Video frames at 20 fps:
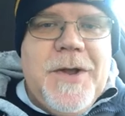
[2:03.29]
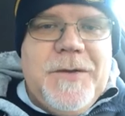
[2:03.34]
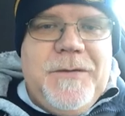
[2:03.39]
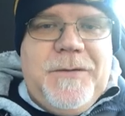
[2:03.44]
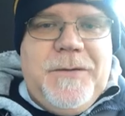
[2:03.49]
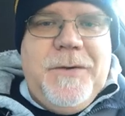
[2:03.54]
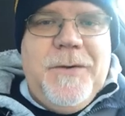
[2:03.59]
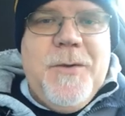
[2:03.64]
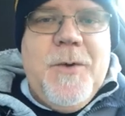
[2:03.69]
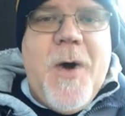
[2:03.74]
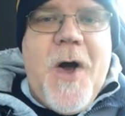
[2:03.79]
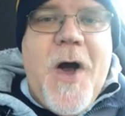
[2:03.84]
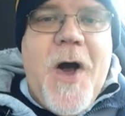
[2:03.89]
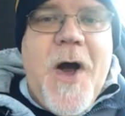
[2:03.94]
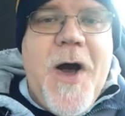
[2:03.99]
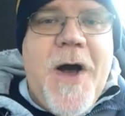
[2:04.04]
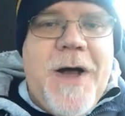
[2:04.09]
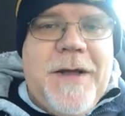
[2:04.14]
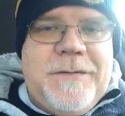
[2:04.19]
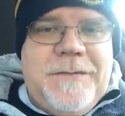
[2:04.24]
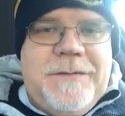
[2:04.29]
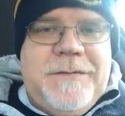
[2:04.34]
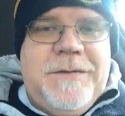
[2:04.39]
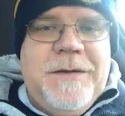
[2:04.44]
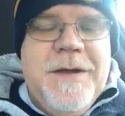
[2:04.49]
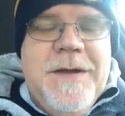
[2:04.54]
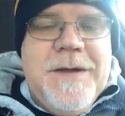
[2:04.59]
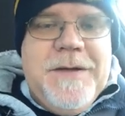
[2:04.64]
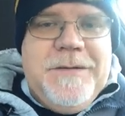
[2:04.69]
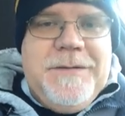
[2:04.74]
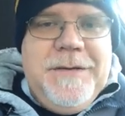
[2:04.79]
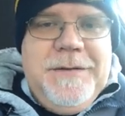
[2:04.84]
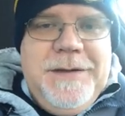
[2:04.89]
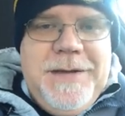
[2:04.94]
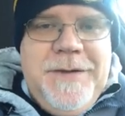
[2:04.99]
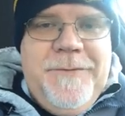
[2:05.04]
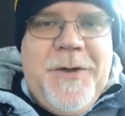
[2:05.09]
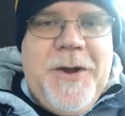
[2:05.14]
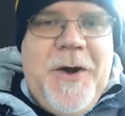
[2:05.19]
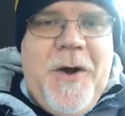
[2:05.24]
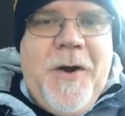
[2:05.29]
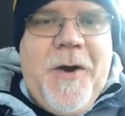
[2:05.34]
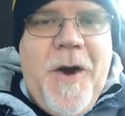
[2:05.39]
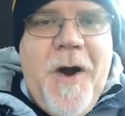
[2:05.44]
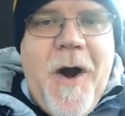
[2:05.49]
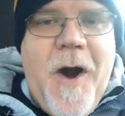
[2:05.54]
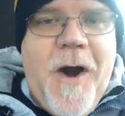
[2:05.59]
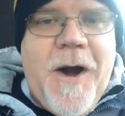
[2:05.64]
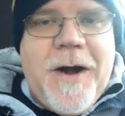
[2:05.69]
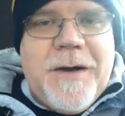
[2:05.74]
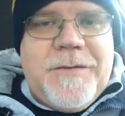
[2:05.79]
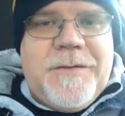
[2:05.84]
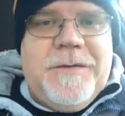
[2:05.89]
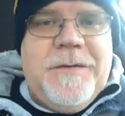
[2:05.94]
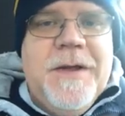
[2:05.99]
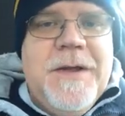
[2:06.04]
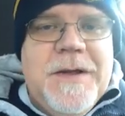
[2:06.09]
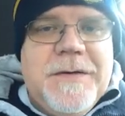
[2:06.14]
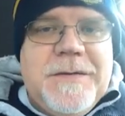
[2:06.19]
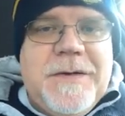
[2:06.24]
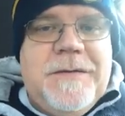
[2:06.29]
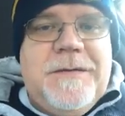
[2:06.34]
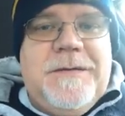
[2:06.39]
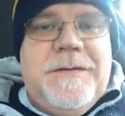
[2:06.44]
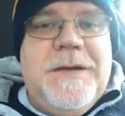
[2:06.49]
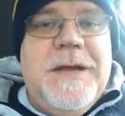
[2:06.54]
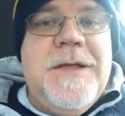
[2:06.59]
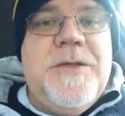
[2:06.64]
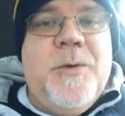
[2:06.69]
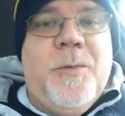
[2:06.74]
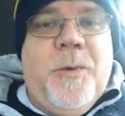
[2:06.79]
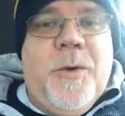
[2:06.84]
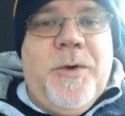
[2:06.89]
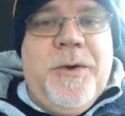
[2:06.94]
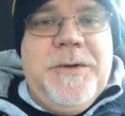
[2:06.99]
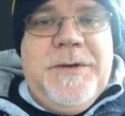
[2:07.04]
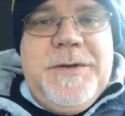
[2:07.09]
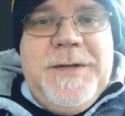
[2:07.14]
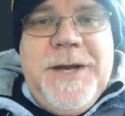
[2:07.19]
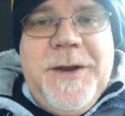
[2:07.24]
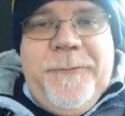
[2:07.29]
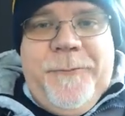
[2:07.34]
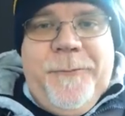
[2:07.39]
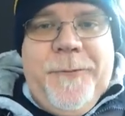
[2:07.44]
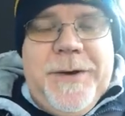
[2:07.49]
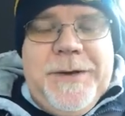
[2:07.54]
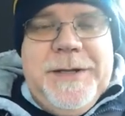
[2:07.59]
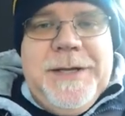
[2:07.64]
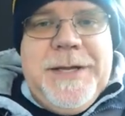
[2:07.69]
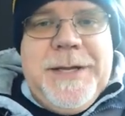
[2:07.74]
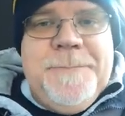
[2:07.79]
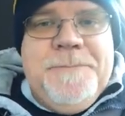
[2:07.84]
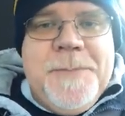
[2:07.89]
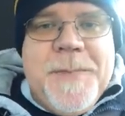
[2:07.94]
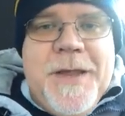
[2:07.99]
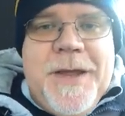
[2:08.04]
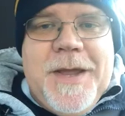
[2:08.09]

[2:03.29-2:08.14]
to us, to live in our hearts, to see the world differently,